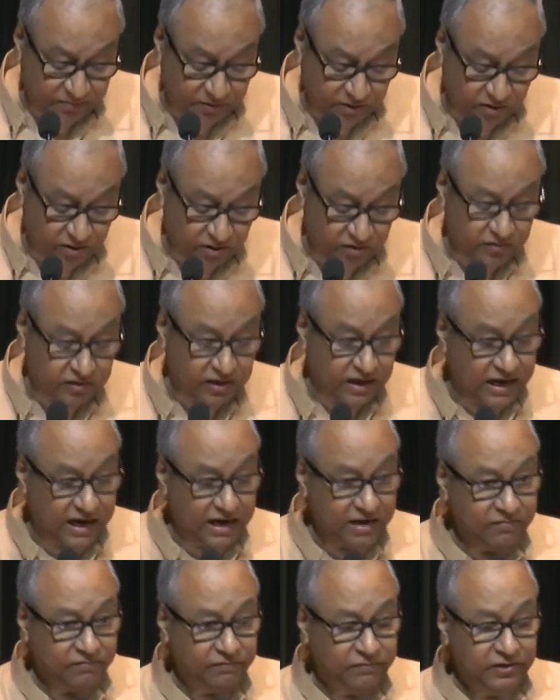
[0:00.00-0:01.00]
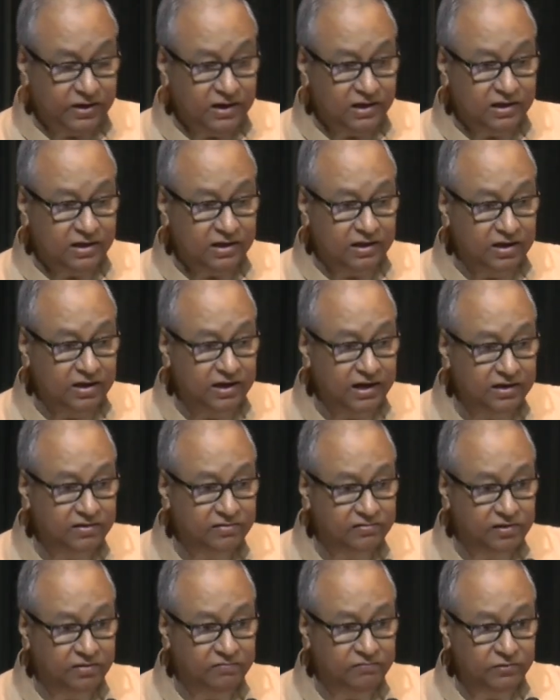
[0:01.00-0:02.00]
because I feel that the
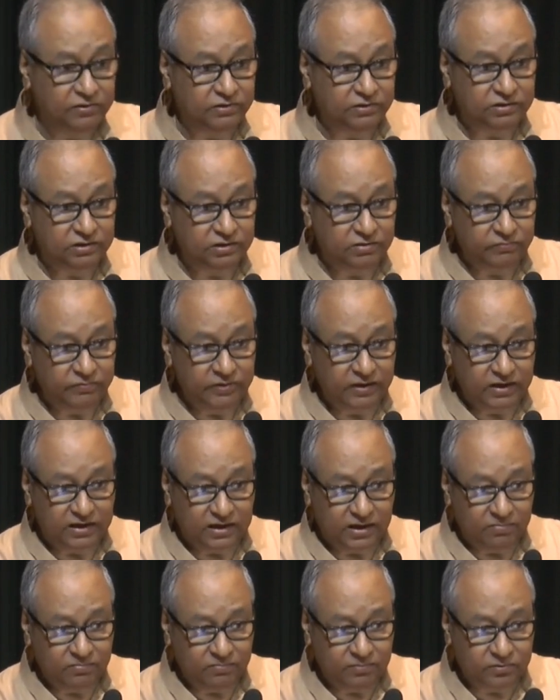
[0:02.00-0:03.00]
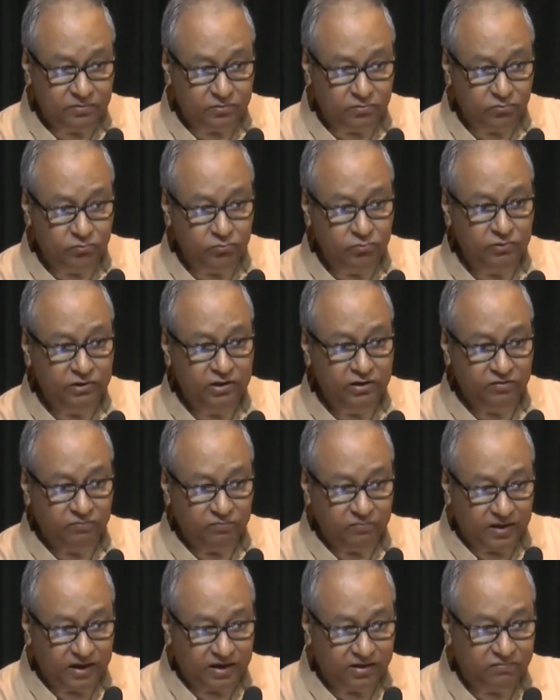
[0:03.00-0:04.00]
next revolution will come through the
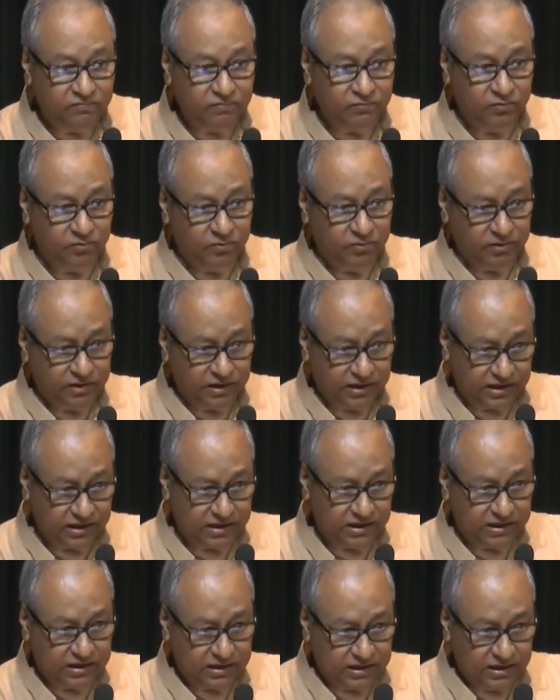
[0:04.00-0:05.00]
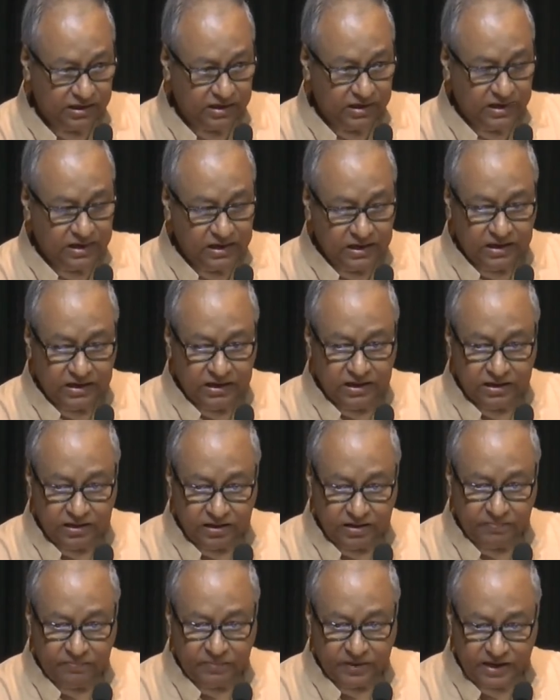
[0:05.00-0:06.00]
smartphone,
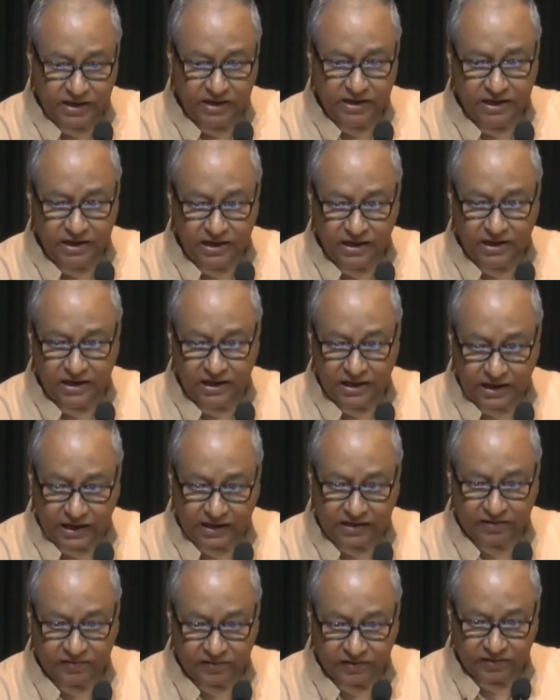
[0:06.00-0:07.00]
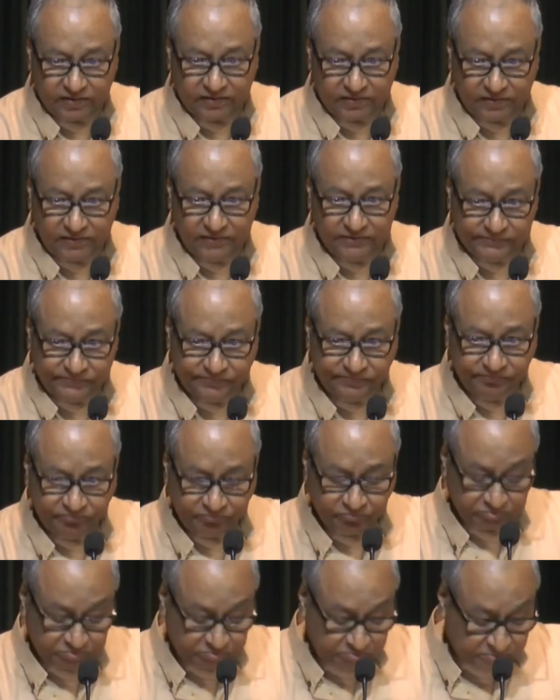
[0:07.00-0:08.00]
the perennial access,
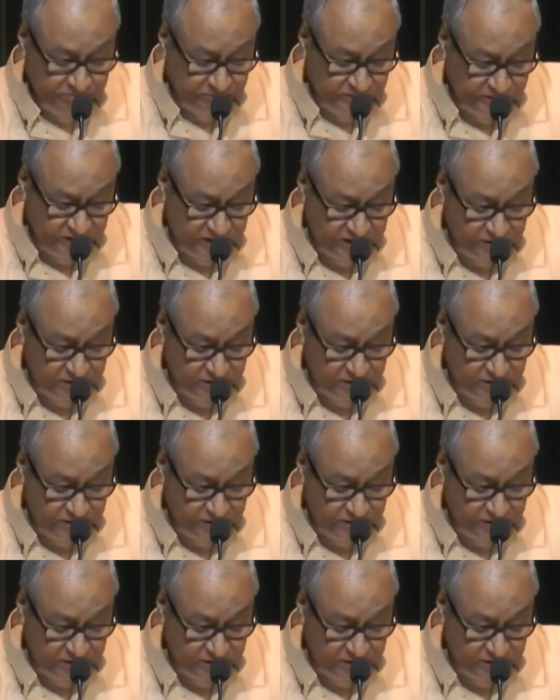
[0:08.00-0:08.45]
the